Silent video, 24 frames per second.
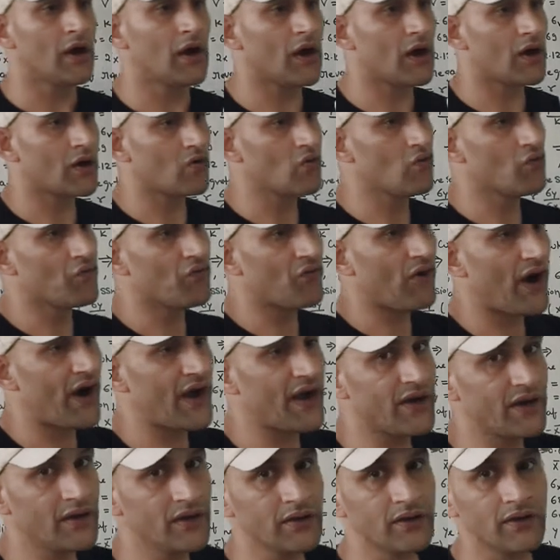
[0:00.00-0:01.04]
to
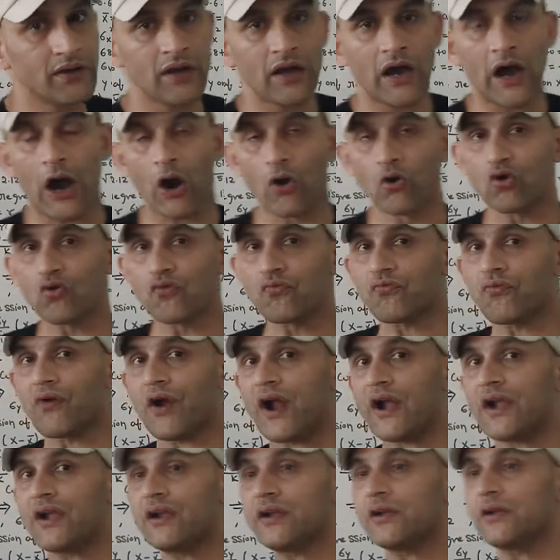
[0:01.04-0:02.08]
find how to
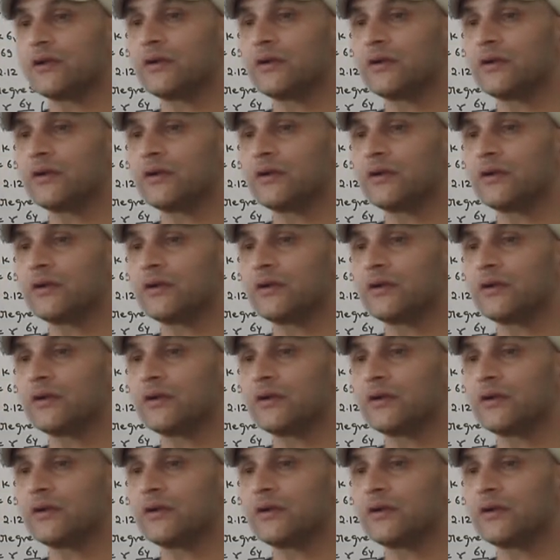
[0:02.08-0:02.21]
find